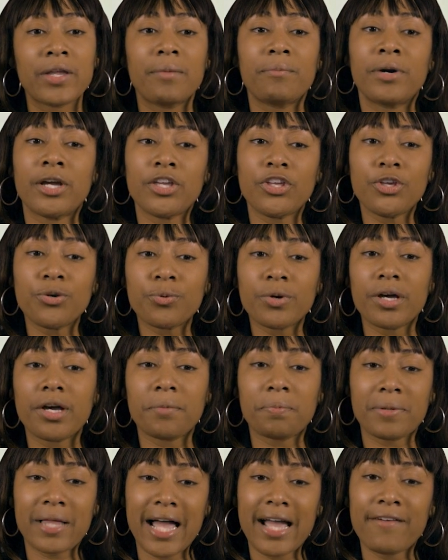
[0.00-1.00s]
but you would
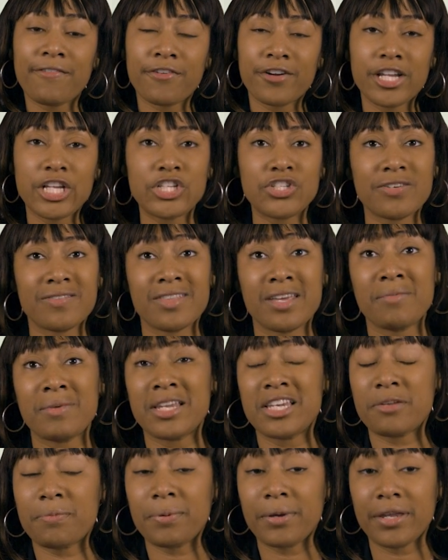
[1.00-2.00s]
apply for each of them
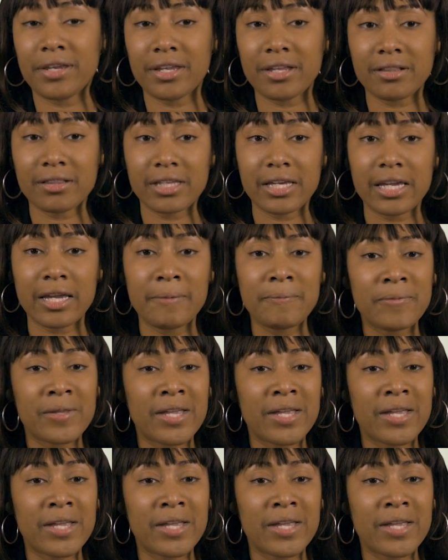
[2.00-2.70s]
independently.